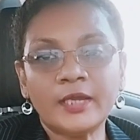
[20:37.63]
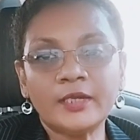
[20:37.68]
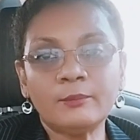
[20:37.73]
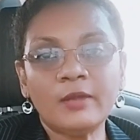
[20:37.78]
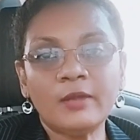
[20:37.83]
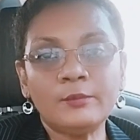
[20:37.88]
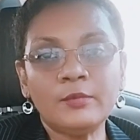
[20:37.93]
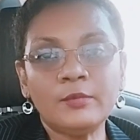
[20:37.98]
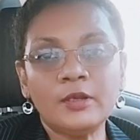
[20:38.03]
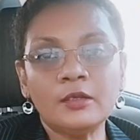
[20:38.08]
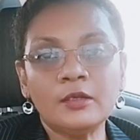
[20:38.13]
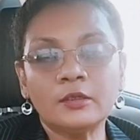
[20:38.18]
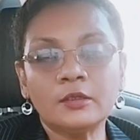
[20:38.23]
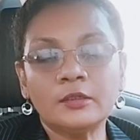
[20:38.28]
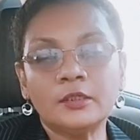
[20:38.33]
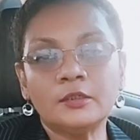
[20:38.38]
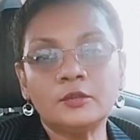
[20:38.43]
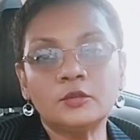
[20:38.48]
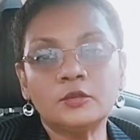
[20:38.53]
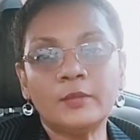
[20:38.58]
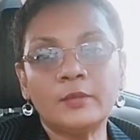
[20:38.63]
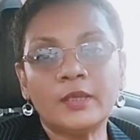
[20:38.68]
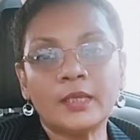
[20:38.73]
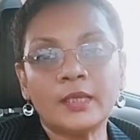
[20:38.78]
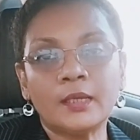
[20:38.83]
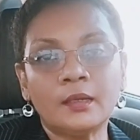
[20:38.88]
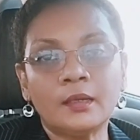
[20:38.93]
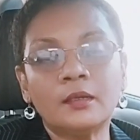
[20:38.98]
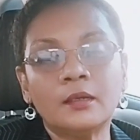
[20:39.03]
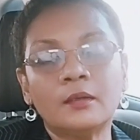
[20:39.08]
You might be learning to be
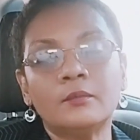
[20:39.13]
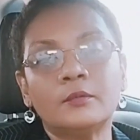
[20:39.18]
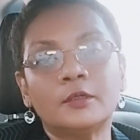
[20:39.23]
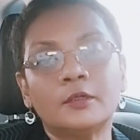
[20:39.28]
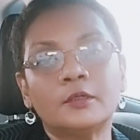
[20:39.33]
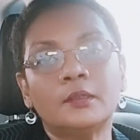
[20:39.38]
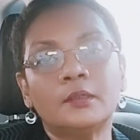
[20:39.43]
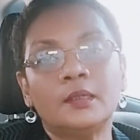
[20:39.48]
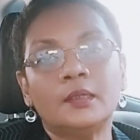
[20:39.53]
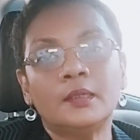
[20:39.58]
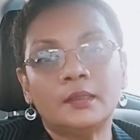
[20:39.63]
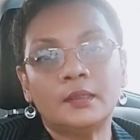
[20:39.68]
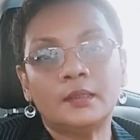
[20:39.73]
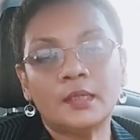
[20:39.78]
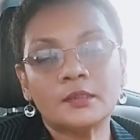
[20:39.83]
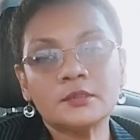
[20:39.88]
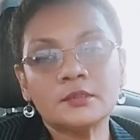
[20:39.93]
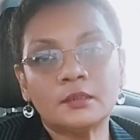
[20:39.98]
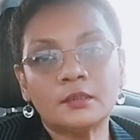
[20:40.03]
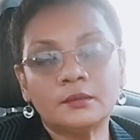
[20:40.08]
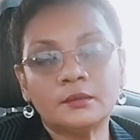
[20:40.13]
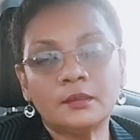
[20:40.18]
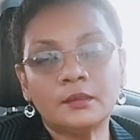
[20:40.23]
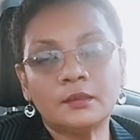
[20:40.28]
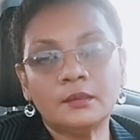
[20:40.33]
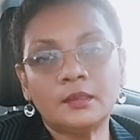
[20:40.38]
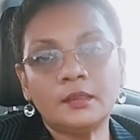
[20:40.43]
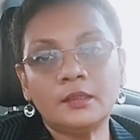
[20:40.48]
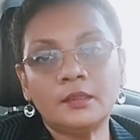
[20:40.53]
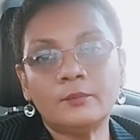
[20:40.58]
calmer, that sort of
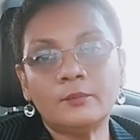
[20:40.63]
thing.